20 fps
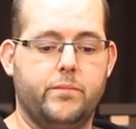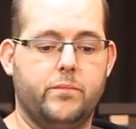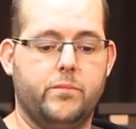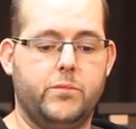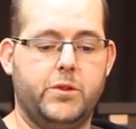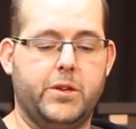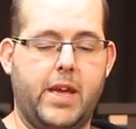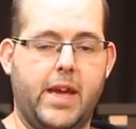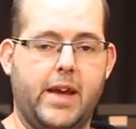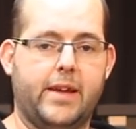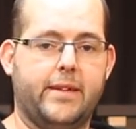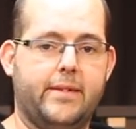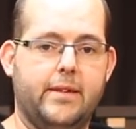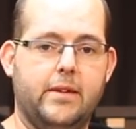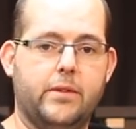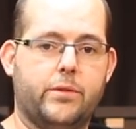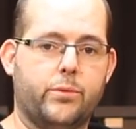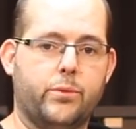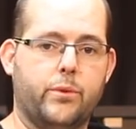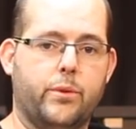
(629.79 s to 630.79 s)
you can't
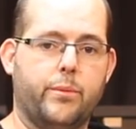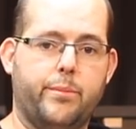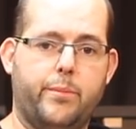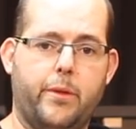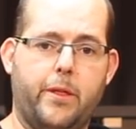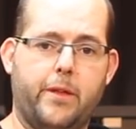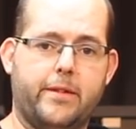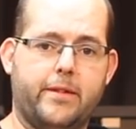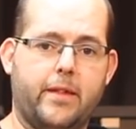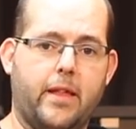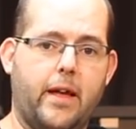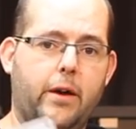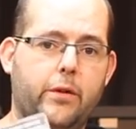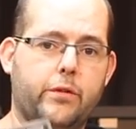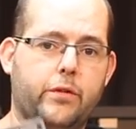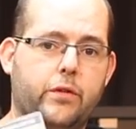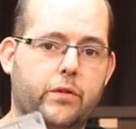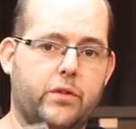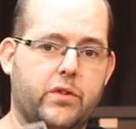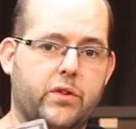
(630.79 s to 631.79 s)
see through them, but this
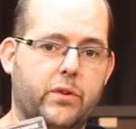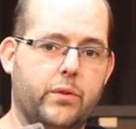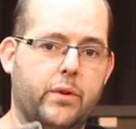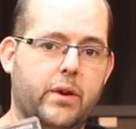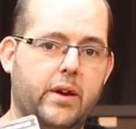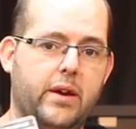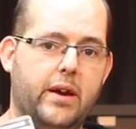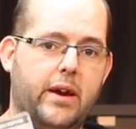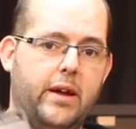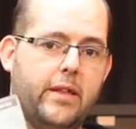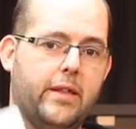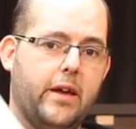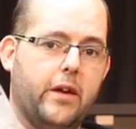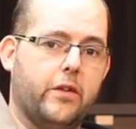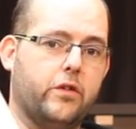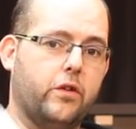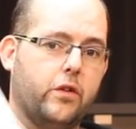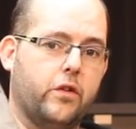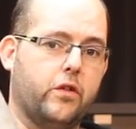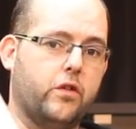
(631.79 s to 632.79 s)
allows you to, and
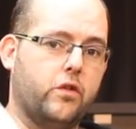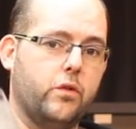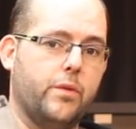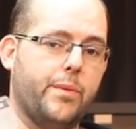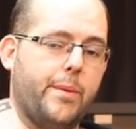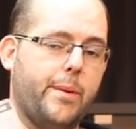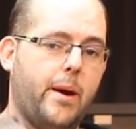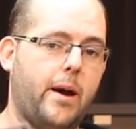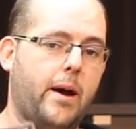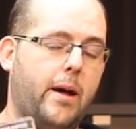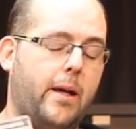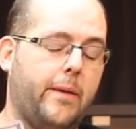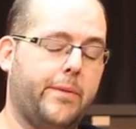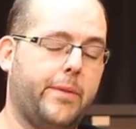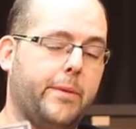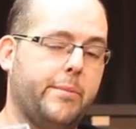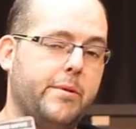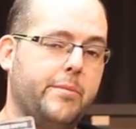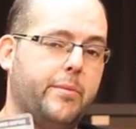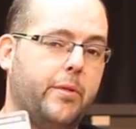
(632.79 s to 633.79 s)
allows you to shoot
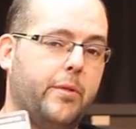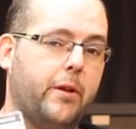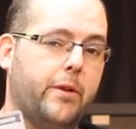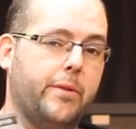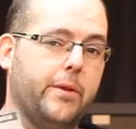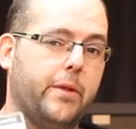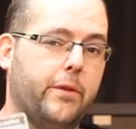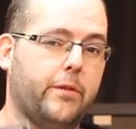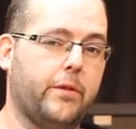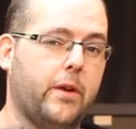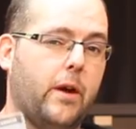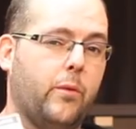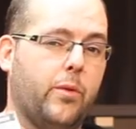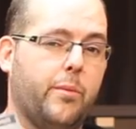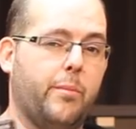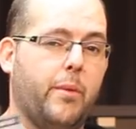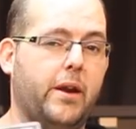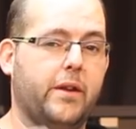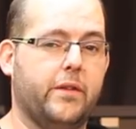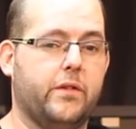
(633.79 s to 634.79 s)
at the people on the other side
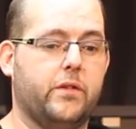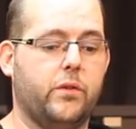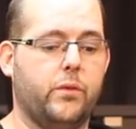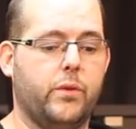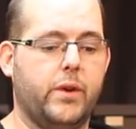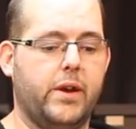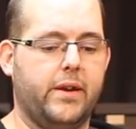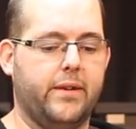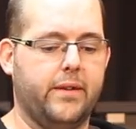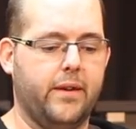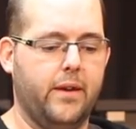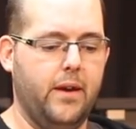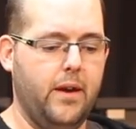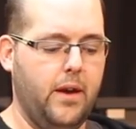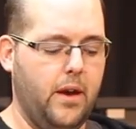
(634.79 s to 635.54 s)
with the -2 hit.